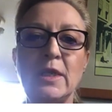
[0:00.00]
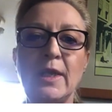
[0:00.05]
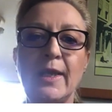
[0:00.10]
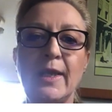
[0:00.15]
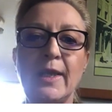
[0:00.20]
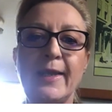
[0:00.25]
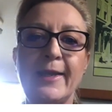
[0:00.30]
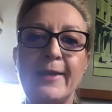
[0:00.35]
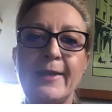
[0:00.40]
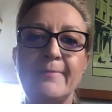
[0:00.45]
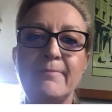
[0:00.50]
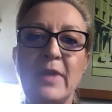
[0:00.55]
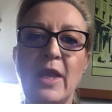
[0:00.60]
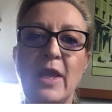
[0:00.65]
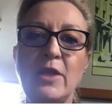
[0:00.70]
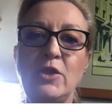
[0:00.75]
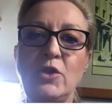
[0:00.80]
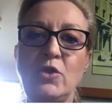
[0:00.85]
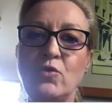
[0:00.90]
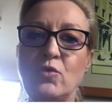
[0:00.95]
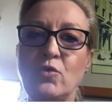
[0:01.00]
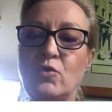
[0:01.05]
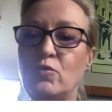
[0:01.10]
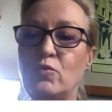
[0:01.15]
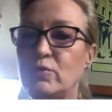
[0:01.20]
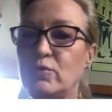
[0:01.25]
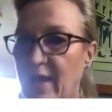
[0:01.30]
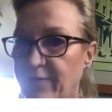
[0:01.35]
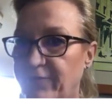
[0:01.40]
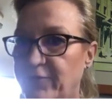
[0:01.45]
and
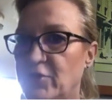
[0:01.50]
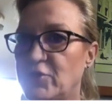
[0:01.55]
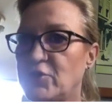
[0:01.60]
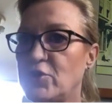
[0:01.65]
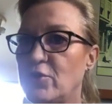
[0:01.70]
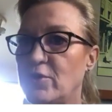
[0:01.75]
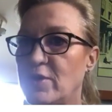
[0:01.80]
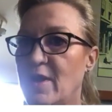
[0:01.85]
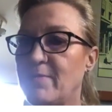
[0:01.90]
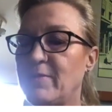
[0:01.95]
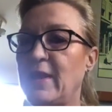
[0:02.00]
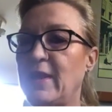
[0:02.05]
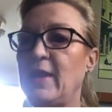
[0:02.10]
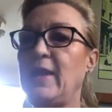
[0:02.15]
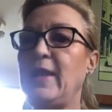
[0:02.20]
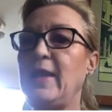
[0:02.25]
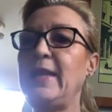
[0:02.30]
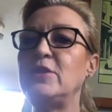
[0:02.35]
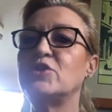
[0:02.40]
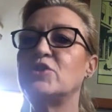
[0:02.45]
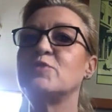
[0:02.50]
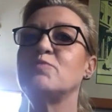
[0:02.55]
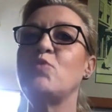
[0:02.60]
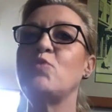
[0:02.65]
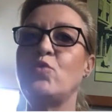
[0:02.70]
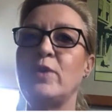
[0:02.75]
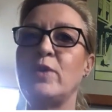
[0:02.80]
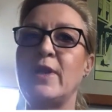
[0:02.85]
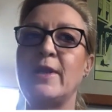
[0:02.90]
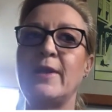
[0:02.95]
you'll have to turn up there each
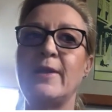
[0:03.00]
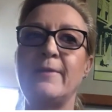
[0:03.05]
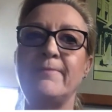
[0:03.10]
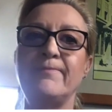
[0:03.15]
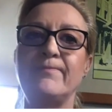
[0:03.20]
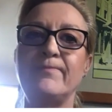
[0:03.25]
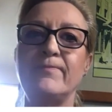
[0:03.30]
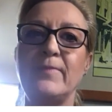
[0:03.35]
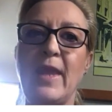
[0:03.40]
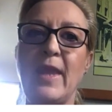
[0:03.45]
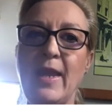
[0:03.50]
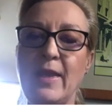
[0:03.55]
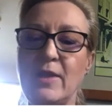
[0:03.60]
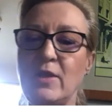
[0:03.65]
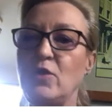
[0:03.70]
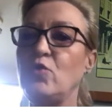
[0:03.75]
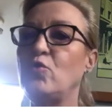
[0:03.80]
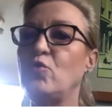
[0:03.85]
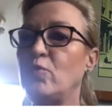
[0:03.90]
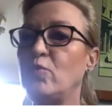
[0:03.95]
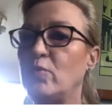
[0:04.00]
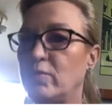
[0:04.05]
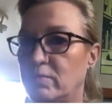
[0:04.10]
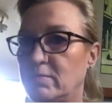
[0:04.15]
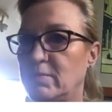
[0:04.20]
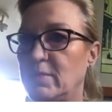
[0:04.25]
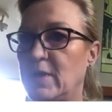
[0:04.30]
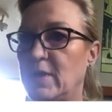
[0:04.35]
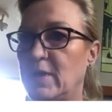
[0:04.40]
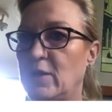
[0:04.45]
morning at your
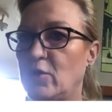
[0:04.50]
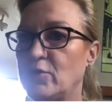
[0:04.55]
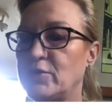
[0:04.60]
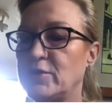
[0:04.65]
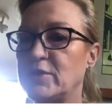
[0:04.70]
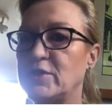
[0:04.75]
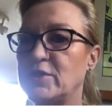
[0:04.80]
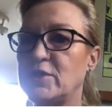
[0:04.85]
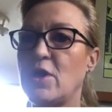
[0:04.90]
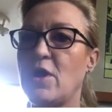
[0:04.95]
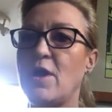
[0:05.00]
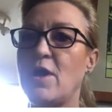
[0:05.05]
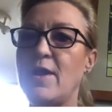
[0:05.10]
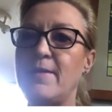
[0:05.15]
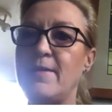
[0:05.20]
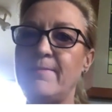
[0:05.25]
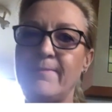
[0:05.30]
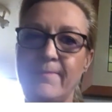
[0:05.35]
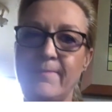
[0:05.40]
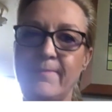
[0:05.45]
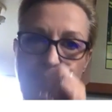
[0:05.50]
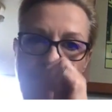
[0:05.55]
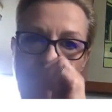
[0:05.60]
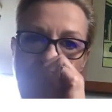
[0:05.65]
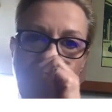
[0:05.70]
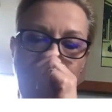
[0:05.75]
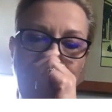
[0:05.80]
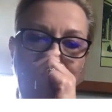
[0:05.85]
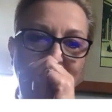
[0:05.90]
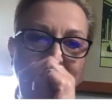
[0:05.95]
allotted time,
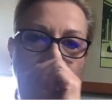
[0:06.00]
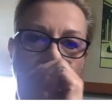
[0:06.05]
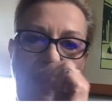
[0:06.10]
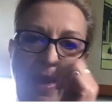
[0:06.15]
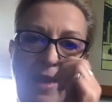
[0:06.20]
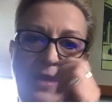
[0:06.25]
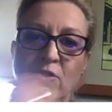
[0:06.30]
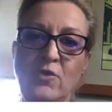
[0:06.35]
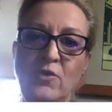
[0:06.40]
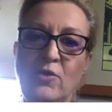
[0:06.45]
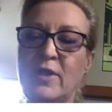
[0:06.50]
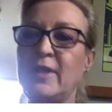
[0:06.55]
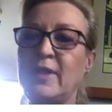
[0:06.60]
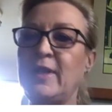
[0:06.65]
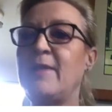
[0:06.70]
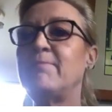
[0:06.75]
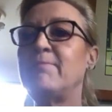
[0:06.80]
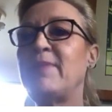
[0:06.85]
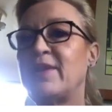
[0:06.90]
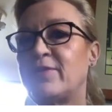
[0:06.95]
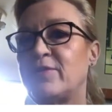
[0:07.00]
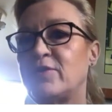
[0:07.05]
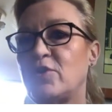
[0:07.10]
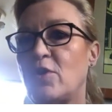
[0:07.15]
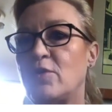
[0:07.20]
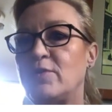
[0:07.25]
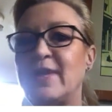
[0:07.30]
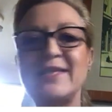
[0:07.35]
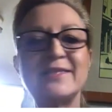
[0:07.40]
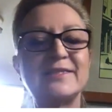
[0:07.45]
and you're going to get
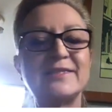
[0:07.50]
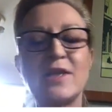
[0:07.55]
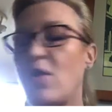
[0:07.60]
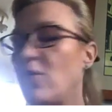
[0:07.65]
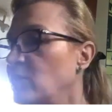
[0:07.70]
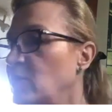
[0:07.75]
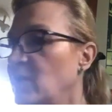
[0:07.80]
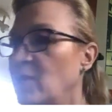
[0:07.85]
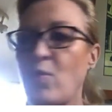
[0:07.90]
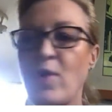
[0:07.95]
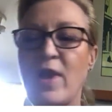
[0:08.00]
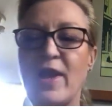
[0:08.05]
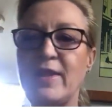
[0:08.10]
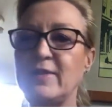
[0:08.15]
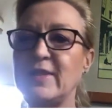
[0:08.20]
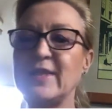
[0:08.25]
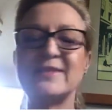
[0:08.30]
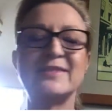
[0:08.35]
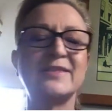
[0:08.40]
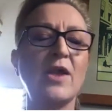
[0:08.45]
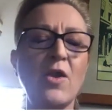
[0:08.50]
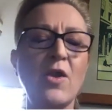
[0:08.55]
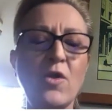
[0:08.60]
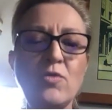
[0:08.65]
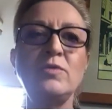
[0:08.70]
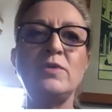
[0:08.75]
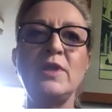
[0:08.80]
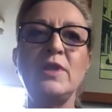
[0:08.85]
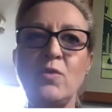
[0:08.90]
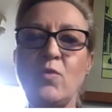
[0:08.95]
methadone. That's the
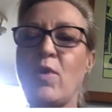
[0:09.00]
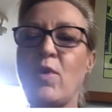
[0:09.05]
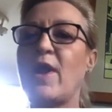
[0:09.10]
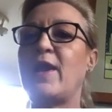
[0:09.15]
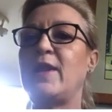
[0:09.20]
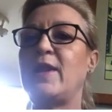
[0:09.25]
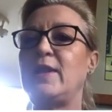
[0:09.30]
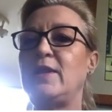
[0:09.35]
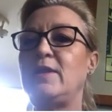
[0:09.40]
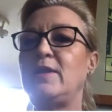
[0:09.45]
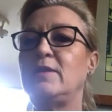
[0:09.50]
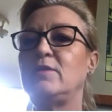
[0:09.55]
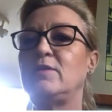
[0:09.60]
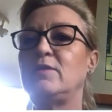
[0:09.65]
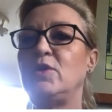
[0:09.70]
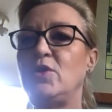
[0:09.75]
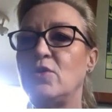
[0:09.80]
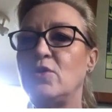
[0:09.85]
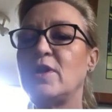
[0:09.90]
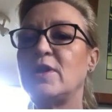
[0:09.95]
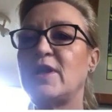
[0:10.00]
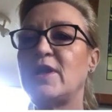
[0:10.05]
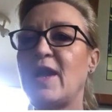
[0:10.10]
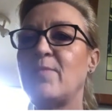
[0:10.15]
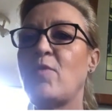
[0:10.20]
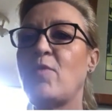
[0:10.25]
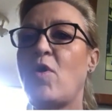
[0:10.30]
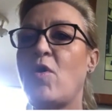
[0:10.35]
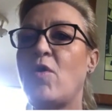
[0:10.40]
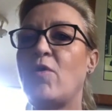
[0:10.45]
only way you can
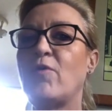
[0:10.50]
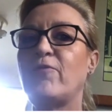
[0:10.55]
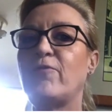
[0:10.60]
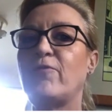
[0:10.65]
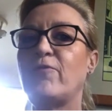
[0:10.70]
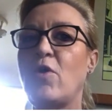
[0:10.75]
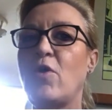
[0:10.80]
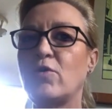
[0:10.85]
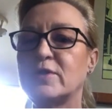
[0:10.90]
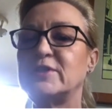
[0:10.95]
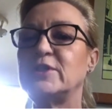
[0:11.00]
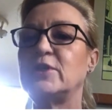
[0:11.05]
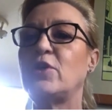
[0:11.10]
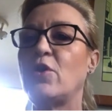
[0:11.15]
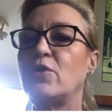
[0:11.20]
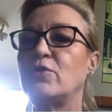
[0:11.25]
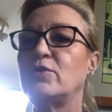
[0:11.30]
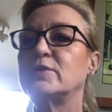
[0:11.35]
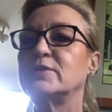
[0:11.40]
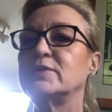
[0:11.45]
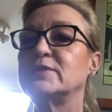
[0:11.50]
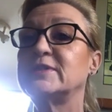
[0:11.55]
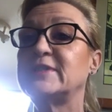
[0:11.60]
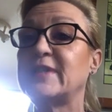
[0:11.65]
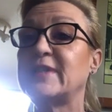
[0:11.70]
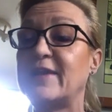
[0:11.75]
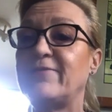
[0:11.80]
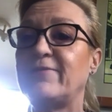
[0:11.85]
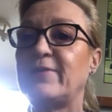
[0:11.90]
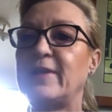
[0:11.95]
come off oxycodone
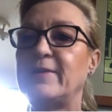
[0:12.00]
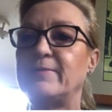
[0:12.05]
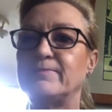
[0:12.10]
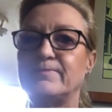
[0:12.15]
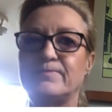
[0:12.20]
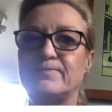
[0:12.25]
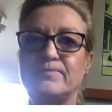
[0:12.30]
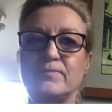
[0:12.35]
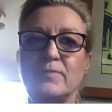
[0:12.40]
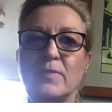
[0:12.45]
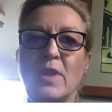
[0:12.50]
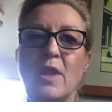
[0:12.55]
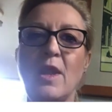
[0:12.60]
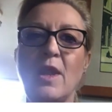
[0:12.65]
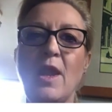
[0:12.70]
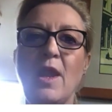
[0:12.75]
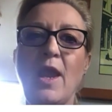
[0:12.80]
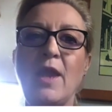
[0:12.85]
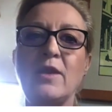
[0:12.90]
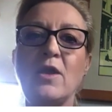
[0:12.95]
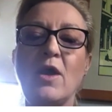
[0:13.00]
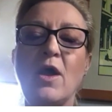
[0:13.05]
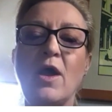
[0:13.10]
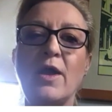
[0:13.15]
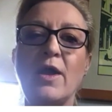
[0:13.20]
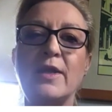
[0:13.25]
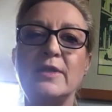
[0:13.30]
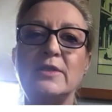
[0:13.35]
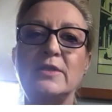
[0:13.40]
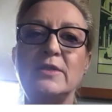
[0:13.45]
safely. And
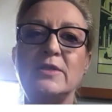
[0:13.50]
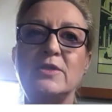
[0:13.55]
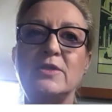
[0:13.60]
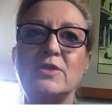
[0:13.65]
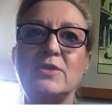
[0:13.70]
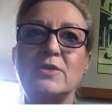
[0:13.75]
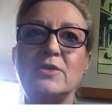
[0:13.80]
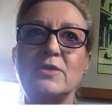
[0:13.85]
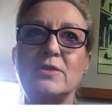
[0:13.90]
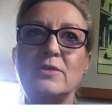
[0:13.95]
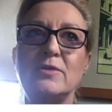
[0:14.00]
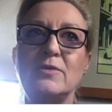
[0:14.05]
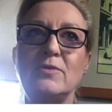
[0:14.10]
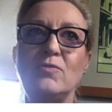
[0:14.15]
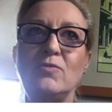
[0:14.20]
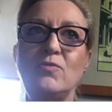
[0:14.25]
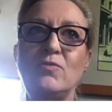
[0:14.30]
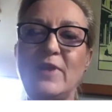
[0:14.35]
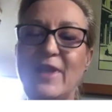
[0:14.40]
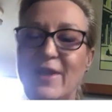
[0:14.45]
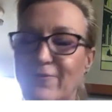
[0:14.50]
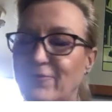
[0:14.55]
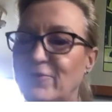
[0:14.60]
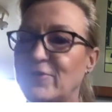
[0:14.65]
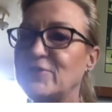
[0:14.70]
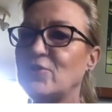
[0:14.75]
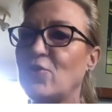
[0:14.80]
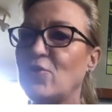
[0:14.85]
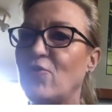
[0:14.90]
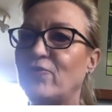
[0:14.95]
I left
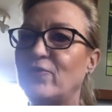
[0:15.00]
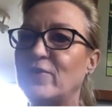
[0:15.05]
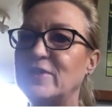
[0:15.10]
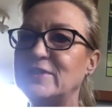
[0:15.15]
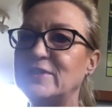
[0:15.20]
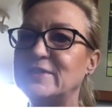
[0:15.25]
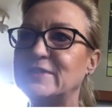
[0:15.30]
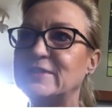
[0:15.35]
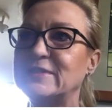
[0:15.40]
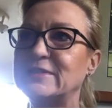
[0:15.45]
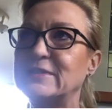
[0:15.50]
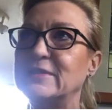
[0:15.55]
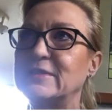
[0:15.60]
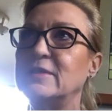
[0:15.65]
his office.